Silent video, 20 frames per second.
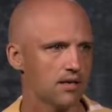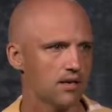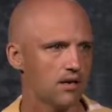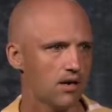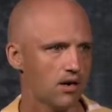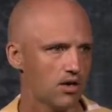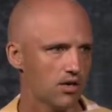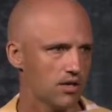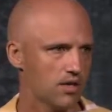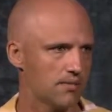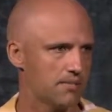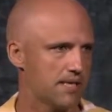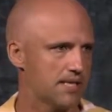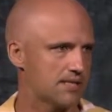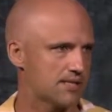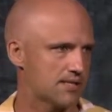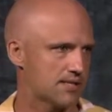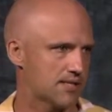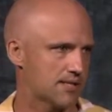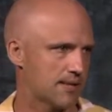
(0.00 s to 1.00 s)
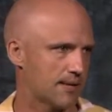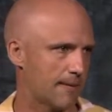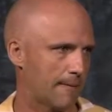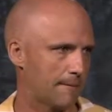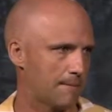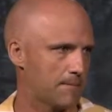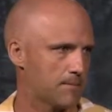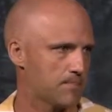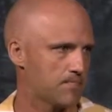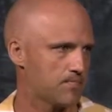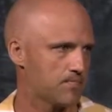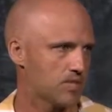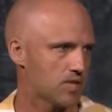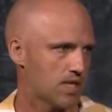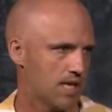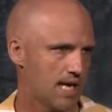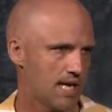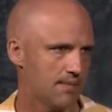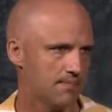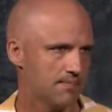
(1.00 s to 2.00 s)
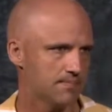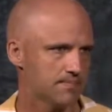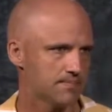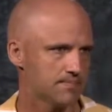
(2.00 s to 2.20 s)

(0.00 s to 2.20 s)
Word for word: arguments, okay?